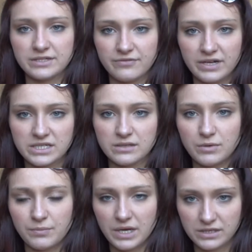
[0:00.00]

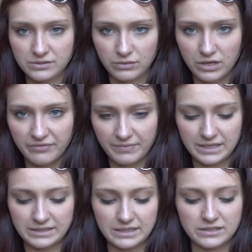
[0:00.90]
fashionable personal life
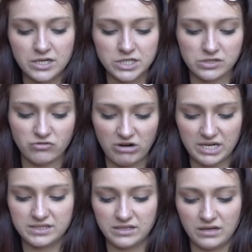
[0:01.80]
magazines such as
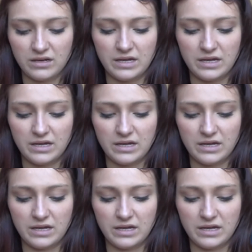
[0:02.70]
Grazia